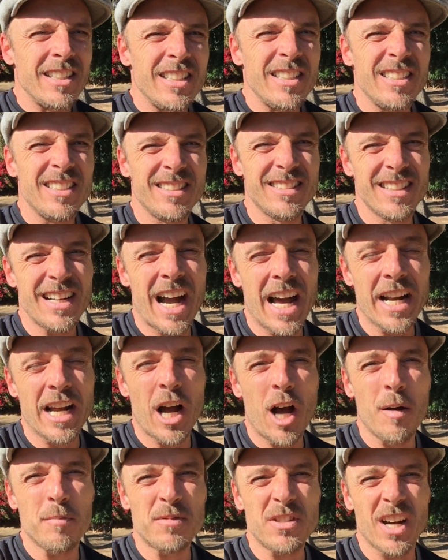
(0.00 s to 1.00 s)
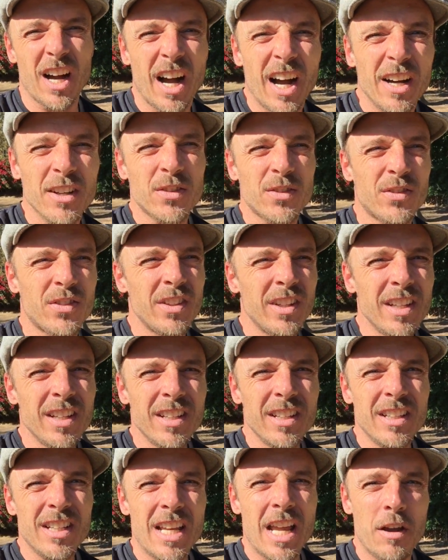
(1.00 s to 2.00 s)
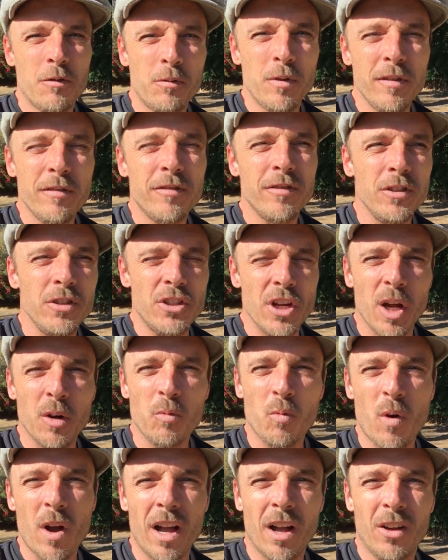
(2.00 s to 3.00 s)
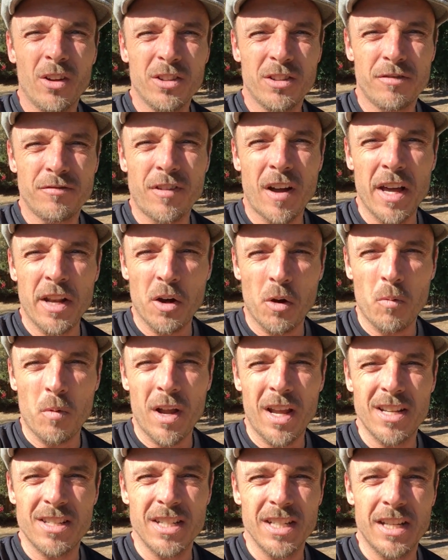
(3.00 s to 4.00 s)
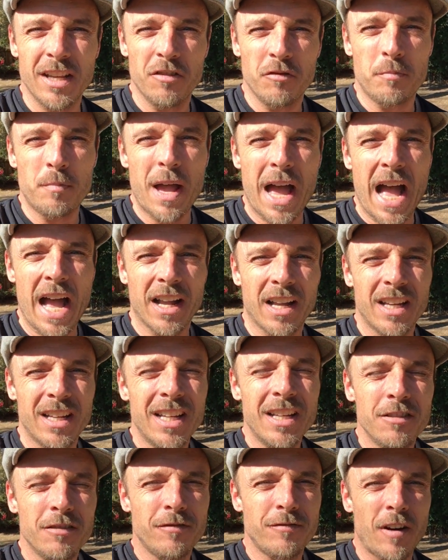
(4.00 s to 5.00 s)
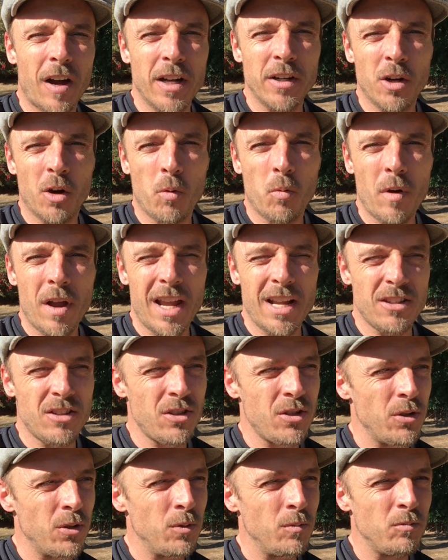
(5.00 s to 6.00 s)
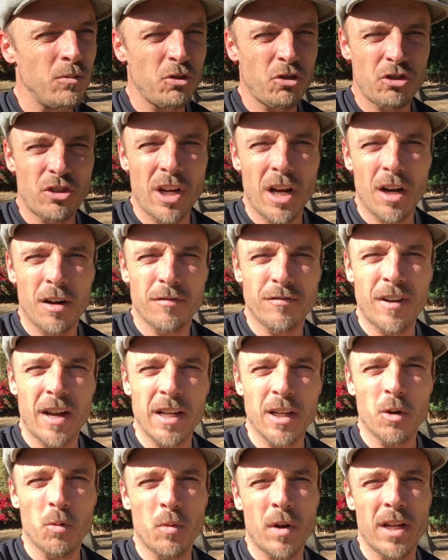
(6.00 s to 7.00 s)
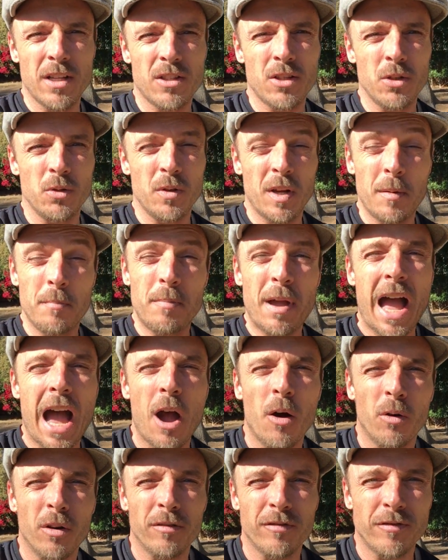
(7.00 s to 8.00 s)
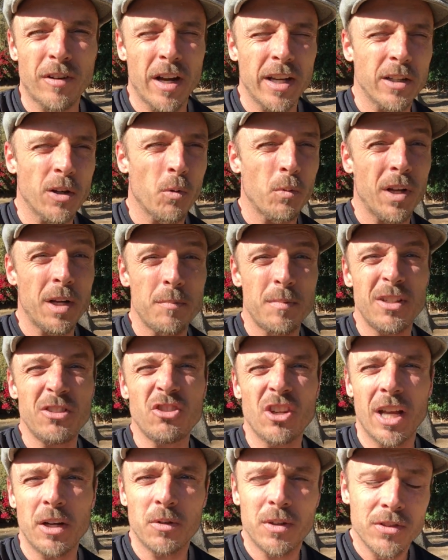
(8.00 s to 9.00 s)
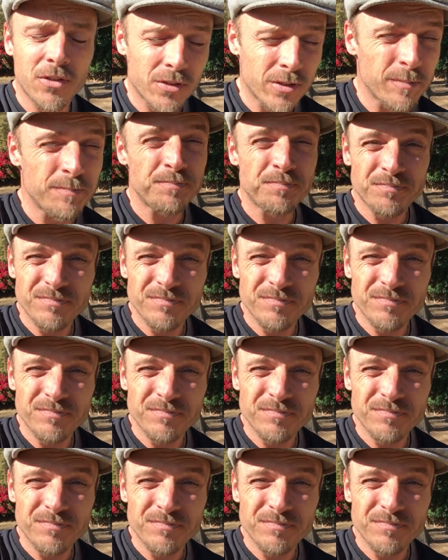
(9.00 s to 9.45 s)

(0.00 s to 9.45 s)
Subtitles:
it's kind of up to us, if we've done well, to find our way to give back, find our way to share, find our way to empower, find our way to be generous.